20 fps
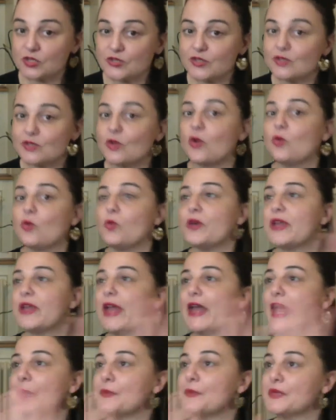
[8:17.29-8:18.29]
So what
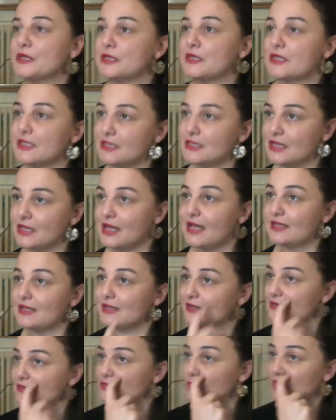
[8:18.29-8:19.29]
happened in the
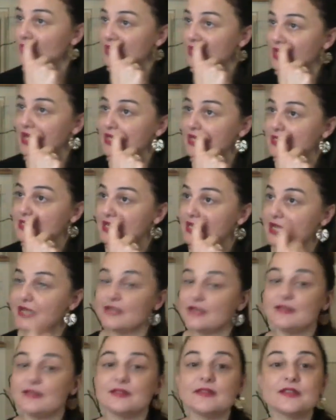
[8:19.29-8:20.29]
last 28
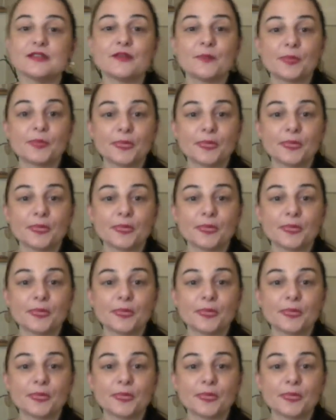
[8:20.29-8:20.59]
days?